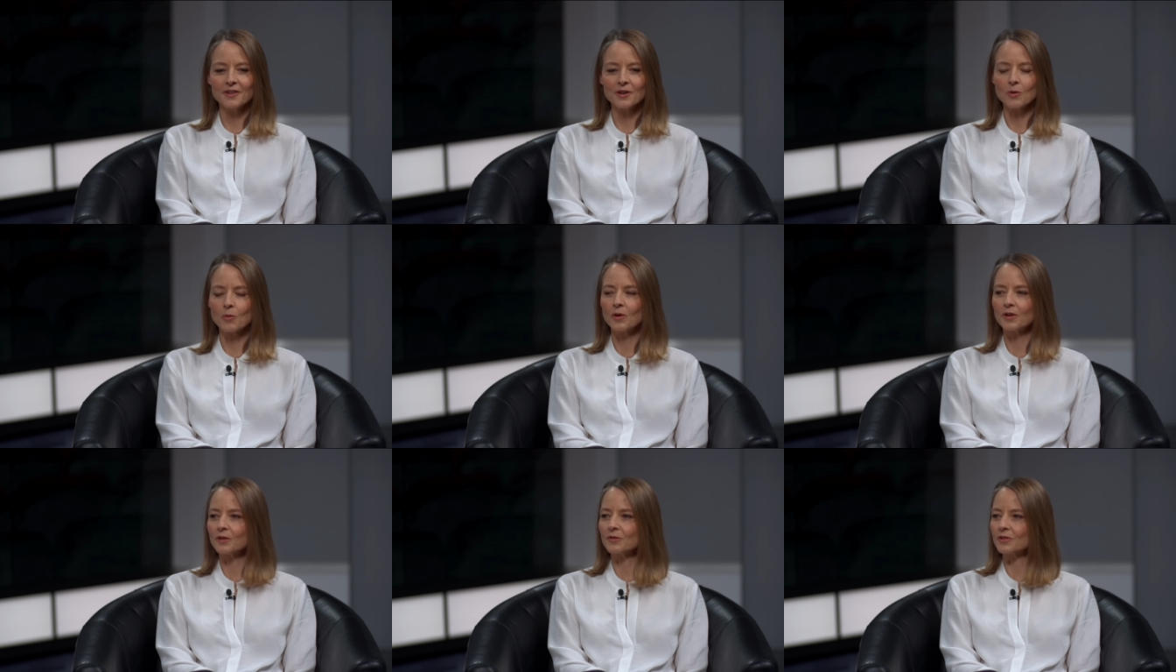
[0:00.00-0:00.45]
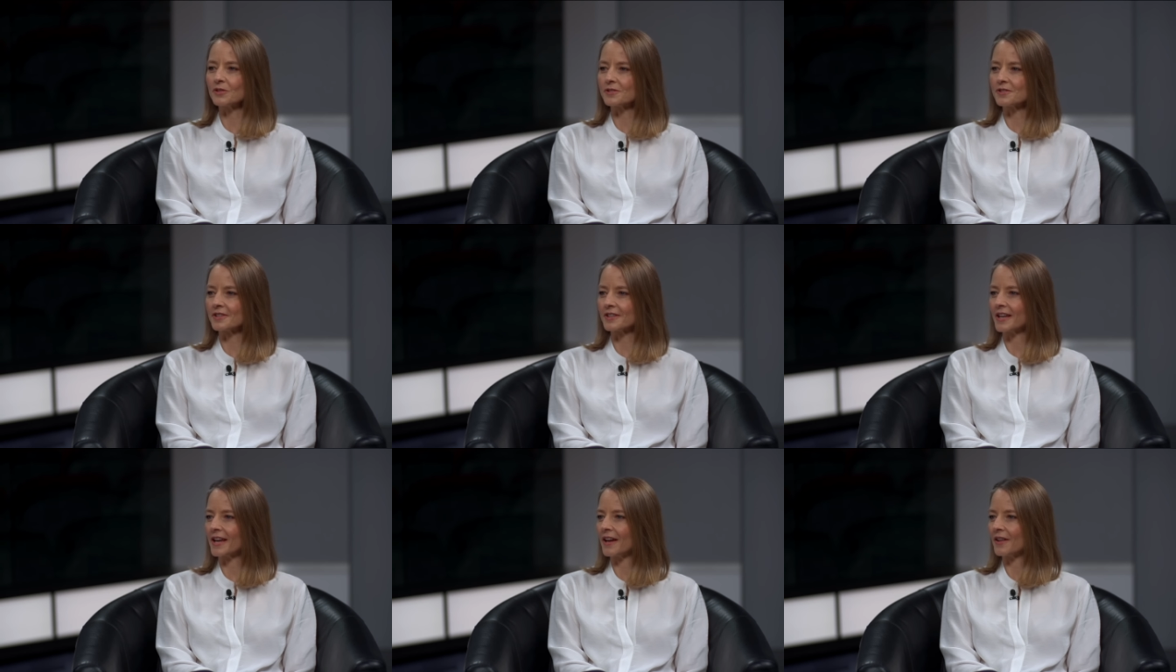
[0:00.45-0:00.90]
they're wonderful
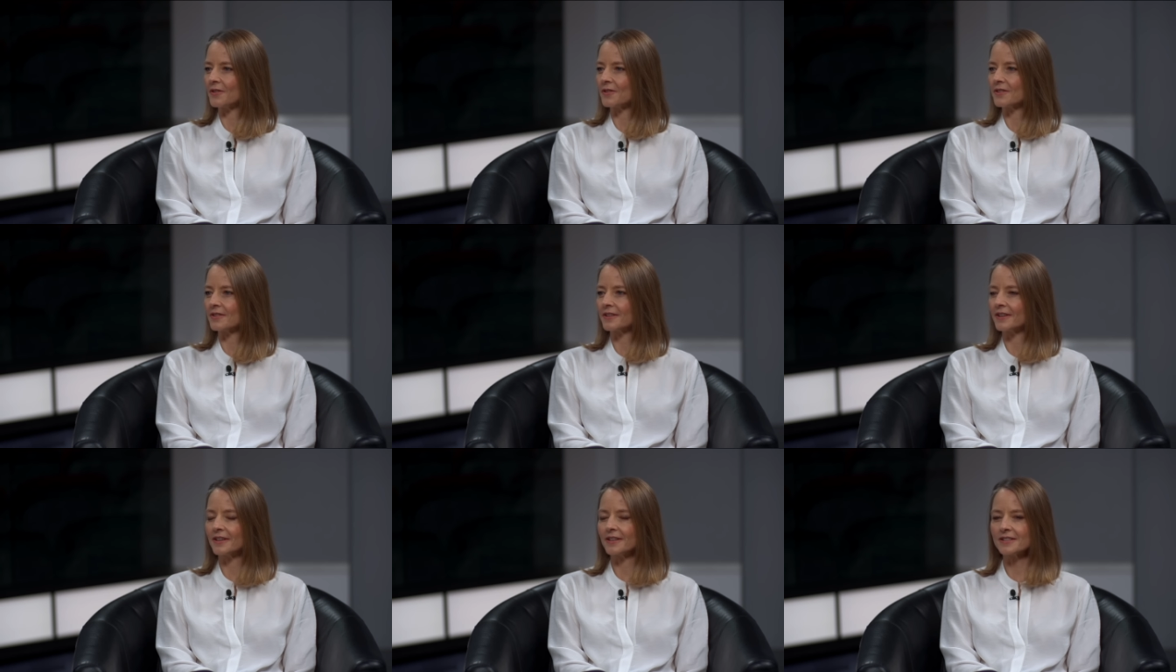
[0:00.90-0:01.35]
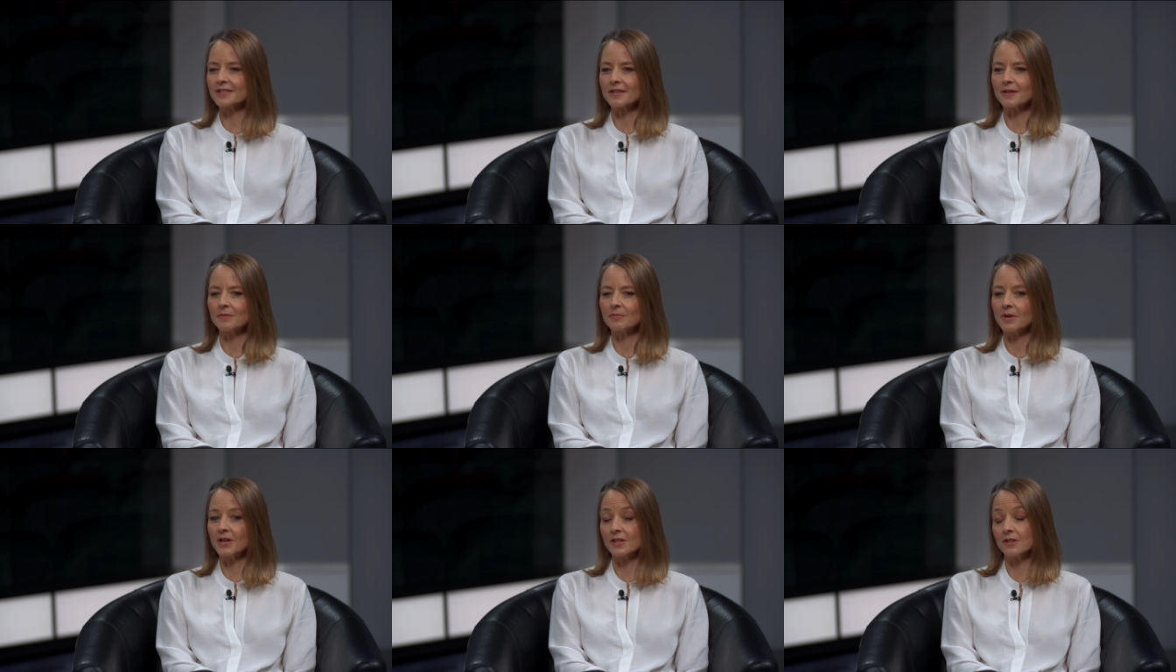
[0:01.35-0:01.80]
together. And it's
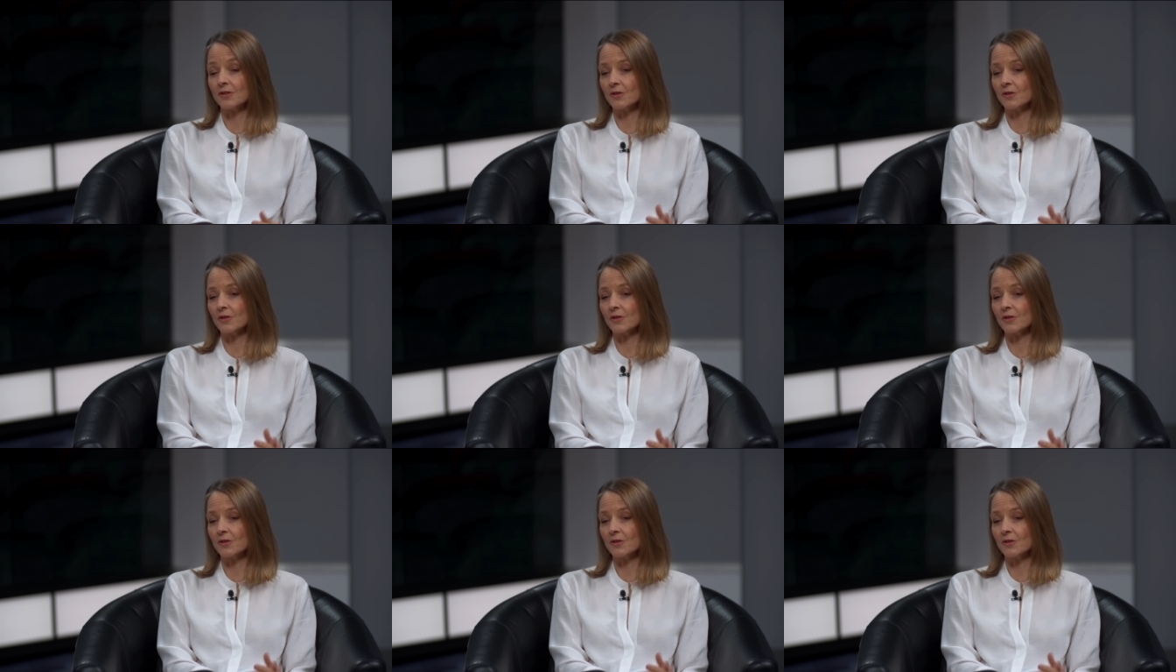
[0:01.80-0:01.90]
amazing.